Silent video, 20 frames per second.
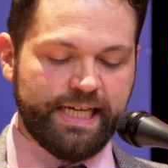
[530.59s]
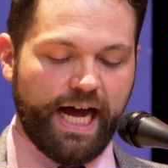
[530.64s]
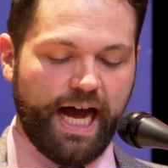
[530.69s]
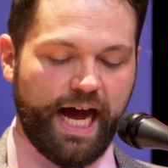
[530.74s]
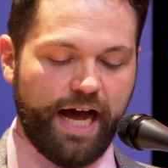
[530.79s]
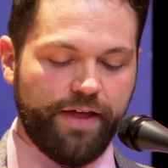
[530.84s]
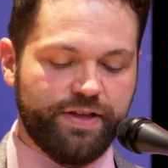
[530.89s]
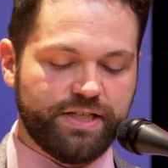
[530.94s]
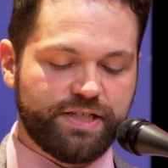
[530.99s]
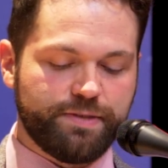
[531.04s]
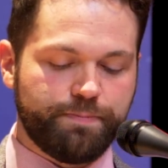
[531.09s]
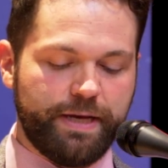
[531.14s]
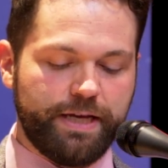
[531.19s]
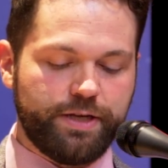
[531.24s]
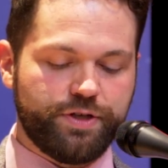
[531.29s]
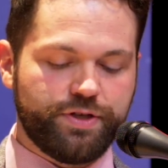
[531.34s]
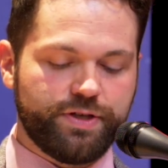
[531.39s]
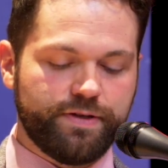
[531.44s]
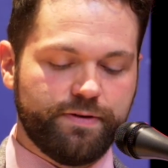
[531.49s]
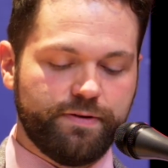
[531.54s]
Uh, this
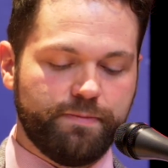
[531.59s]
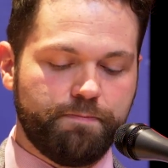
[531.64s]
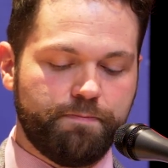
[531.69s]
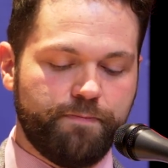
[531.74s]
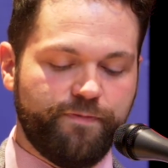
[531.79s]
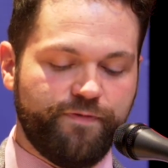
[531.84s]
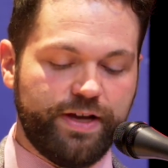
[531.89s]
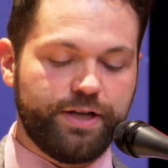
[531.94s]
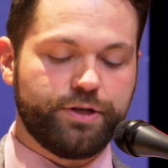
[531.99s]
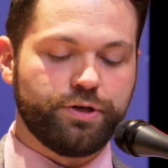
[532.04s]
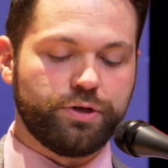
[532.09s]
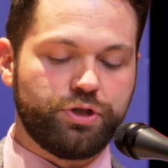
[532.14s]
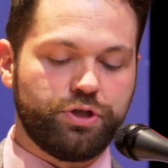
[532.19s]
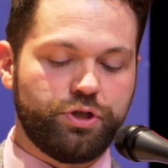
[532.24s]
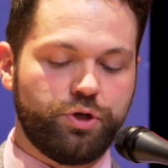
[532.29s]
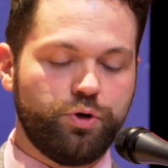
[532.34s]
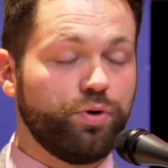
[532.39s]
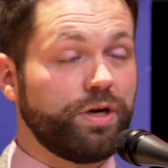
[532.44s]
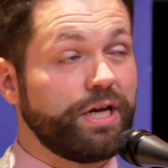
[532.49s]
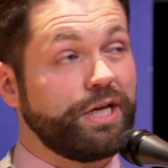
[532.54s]
speech features
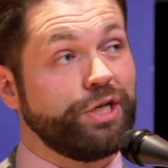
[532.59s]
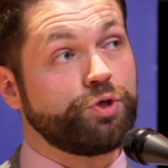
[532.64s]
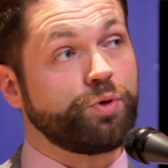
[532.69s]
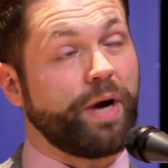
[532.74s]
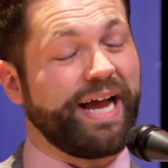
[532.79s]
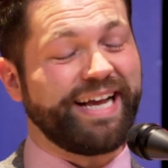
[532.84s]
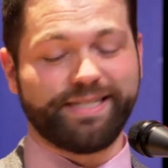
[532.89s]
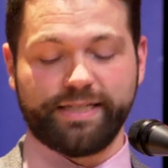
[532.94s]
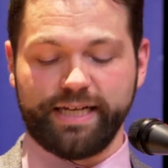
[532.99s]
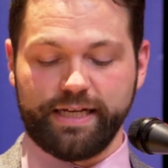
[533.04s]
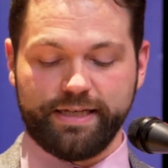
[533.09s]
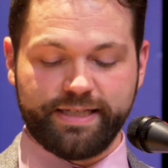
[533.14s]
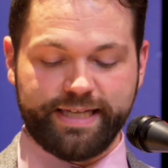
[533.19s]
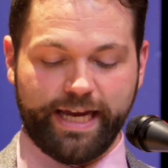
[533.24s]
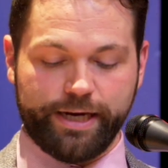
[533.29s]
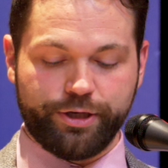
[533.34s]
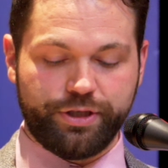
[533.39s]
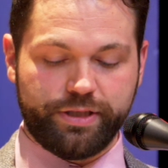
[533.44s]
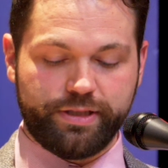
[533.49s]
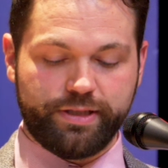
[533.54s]
two contrasting
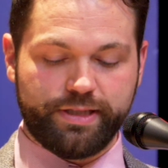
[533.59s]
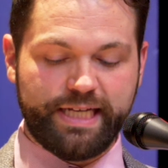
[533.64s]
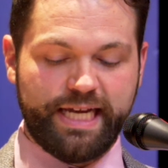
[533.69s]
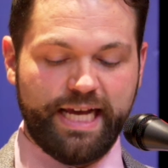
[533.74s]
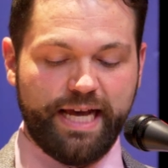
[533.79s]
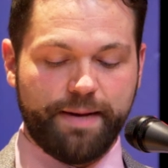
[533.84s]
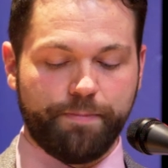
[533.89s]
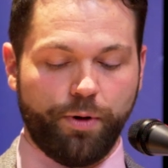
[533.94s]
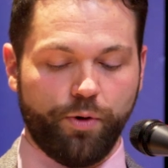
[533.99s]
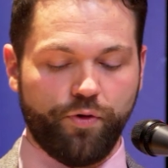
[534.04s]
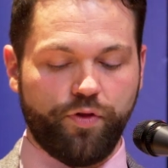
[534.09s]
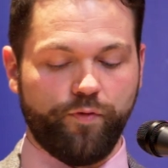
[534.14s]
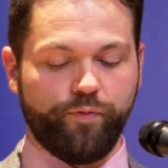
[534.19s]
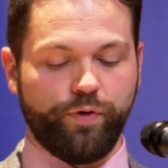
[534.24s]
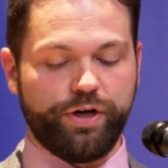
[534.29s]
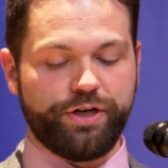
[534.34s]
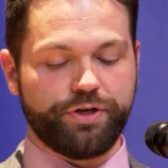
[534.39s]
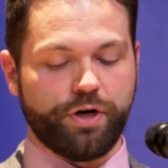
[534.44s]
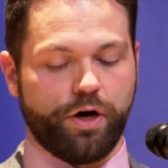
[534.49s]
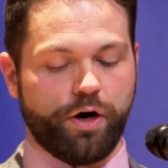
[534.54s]
sections, both of
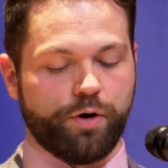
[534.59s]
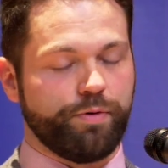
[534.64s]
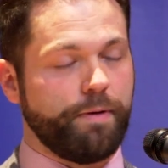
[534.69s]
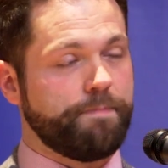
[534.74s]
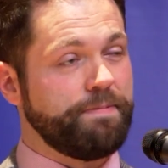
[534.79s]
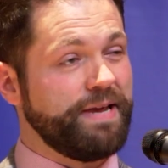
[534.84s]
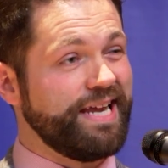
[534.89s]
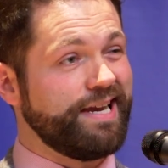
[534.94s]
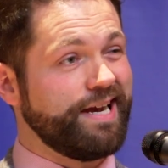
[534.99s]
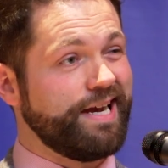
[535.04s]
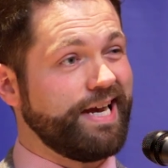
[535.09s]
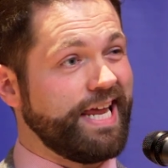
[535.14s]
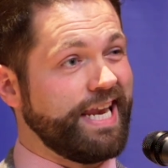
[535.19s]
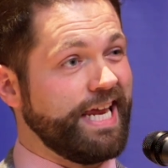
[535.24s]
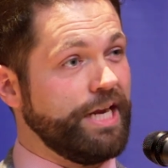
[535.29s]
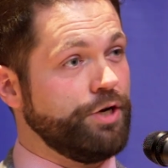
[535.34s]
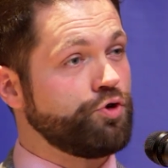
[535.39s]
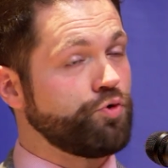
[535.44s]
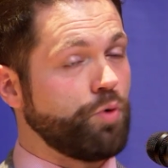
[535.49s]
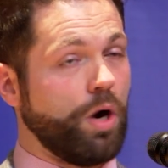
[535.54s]
which are repeated in
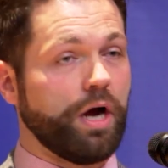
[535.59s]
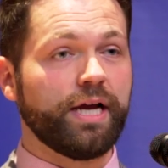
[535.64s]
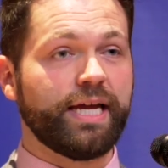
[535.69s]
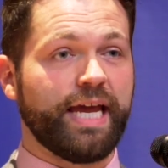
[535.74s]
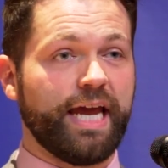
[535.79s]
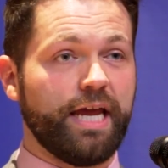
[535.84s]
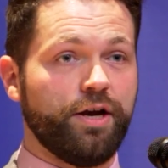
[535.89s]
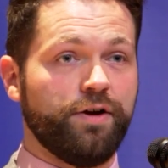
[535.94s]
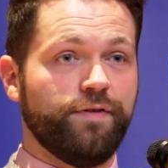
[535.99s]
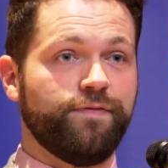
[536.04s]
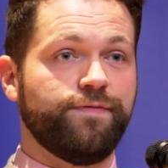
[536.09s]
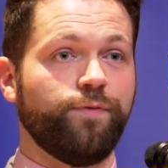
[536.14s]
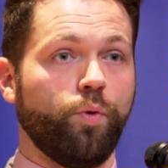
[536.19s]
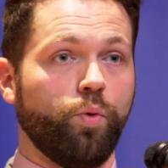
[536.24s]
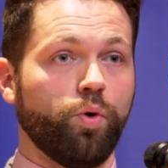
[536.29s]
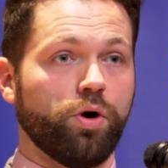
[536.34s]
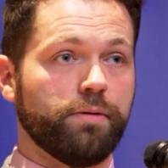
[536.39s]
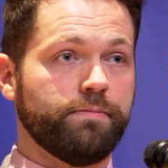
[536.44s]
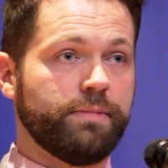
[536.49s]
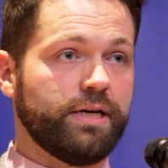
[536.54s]
a truncated
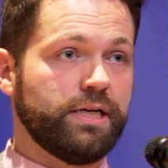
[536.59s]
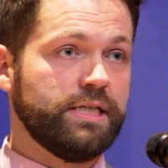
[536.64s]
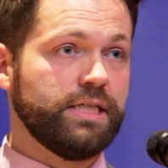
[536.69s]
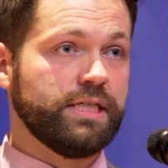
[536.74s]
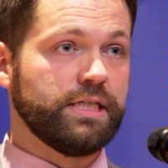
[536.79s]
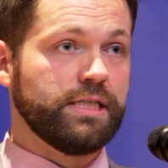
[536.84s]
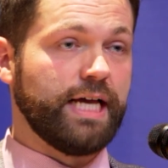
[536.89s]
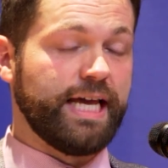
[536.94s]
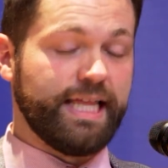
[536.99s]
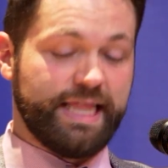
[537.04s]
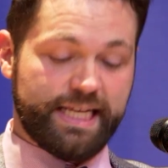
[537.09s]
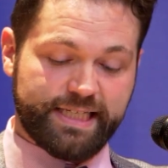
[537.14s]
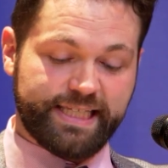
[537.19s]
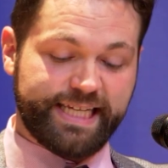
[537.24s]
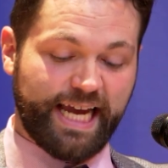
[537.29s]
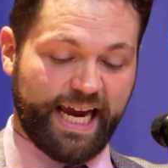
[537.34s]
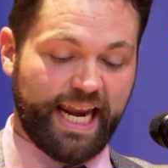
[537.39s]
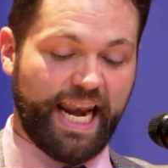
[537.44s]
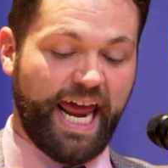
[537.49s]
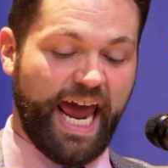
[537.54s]
form in the
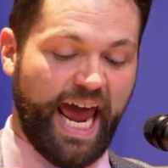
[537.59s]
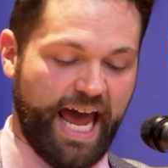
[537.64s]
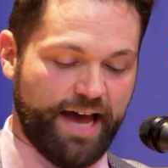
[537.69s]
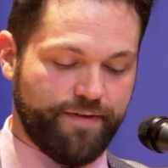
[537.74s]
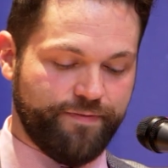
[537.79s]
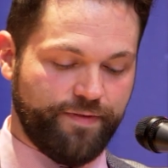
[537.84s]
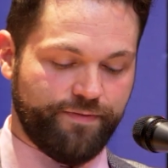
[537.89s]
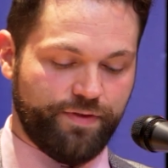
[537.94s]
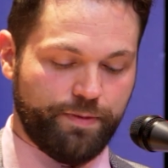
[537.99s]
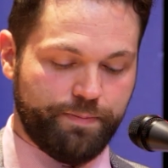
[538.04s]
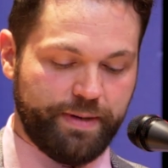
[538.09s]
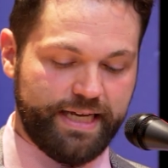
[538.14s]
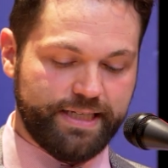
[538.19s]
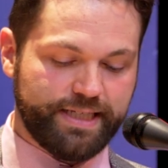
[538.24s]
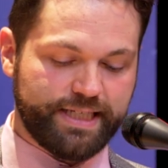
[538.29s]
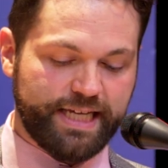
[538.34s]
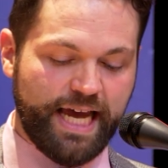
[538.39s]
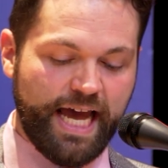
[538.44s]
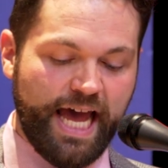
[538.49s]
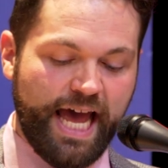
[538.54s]
second half of the
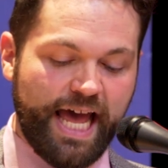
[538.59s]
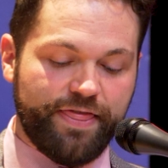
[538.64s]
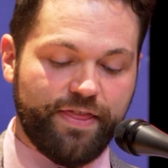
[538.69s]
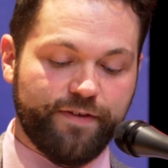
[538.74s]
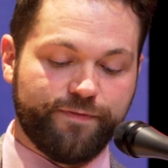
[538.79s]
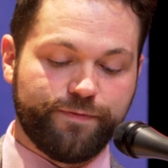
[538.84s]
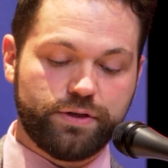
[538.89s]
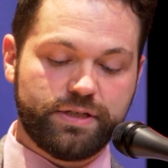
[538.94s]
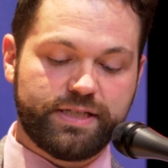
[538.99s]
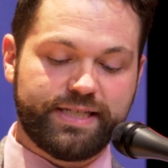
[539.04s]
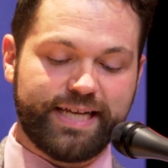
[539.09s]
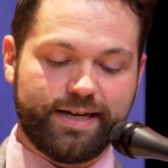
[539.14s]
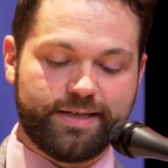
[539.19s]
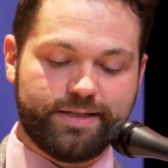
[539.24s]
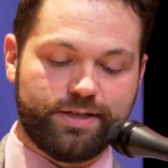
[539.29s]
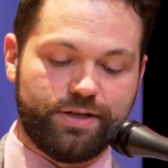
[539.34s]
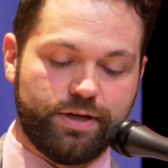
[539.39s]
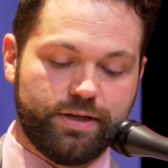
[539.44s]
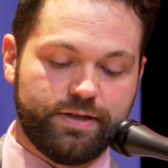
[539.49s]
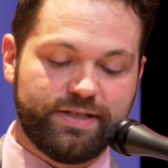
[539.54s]
piece. The first
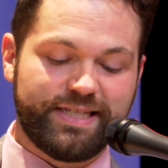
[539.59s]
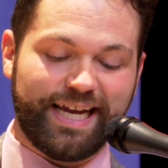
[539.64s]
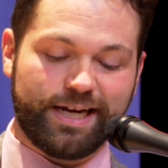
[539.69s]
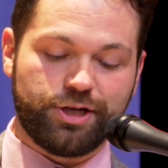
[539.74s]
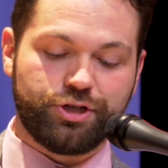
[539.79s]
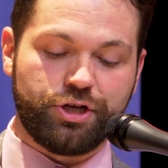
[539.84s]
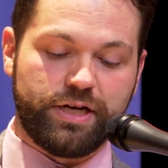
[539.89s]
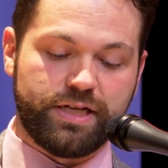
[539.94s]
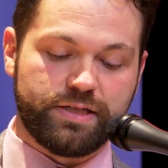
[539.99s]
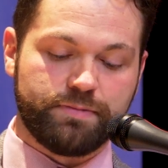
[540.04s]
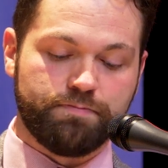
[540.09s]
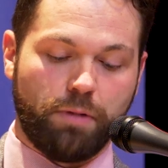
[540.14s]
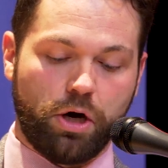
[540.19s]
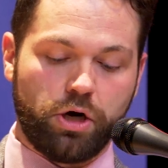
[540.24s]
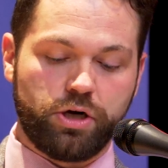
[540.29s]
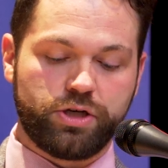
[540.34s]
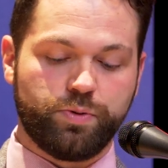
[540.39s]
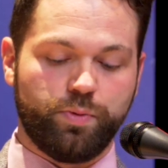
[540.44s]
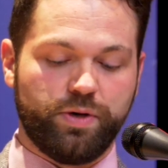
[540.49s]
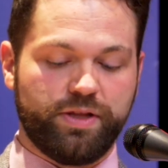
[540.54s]
section, section is
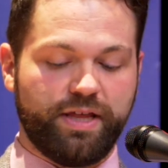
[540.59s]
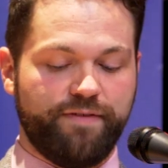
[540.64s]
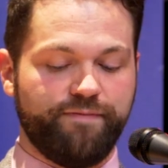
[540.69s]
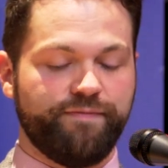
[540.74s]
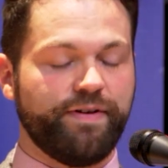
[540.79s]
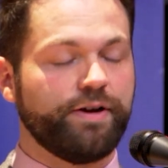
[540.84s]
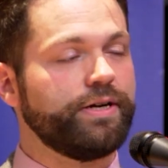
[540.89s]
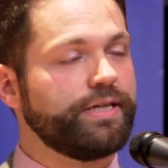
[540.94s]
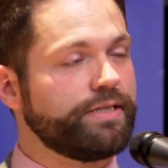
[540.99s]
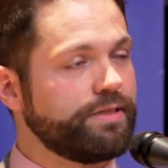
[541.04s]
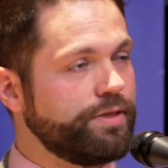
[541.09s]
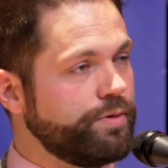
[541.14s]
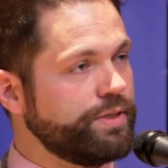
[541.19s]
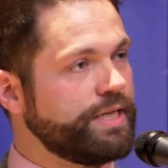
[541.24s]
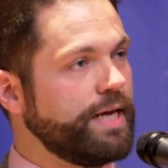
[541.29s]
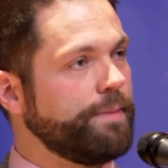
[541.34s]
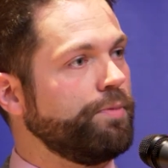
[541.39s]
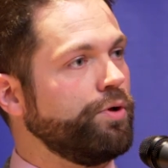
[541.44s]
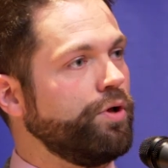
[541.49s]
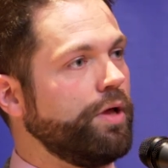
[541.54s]
marked with a very slow
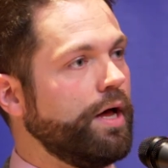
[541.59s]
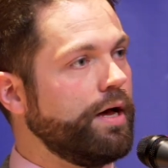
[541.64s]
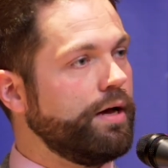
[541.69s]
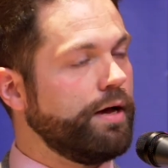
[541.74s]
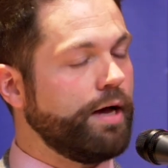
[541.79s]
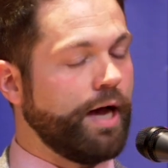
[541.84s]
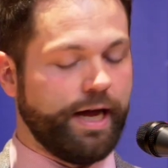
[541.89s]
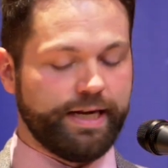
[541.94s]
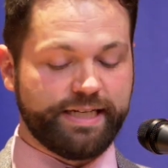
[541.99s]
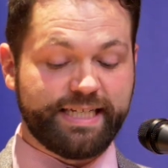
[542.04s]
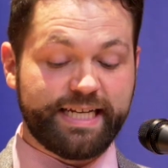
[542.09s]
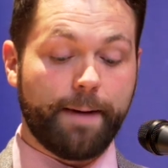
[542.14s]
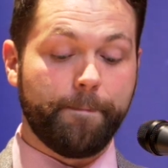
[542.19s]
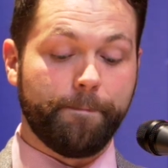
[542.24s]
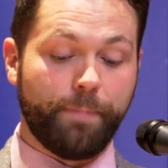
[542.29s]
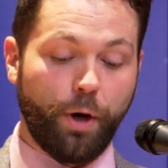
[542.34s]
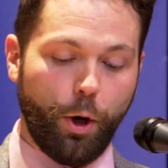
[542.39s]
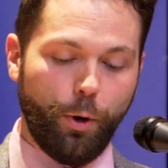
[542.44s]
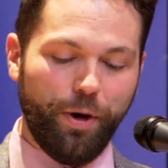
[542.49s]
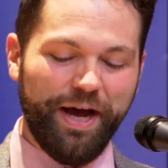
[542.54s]
tempo, uh,
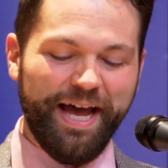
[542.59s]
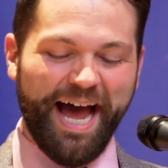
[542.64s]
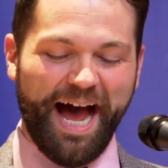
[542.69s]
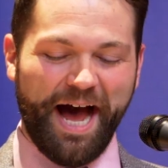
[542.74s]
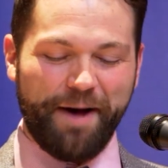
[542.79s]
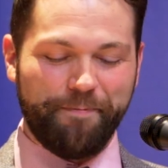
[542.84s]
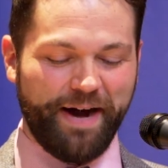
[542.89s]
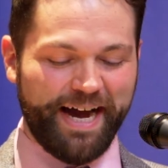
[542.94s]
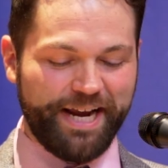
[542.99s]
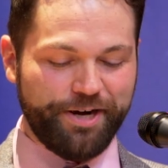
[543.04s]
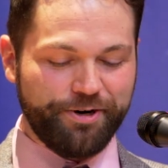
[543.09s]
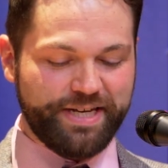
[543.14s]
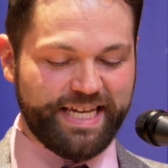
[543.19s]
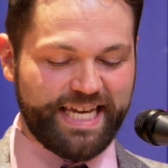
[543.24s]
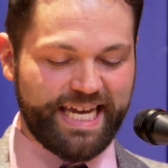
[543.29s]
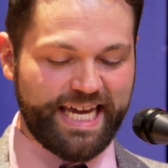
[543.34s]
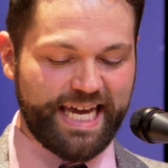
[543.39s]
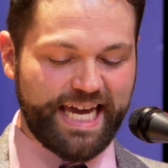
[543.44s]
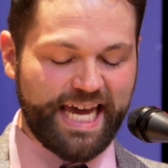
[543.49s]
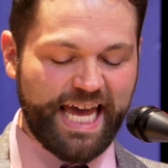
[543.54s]
tempo, a minor
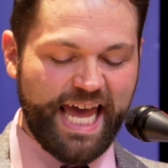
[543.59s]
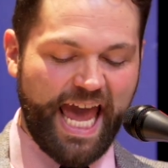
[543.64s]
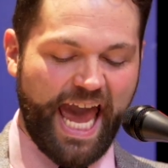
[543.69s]
key,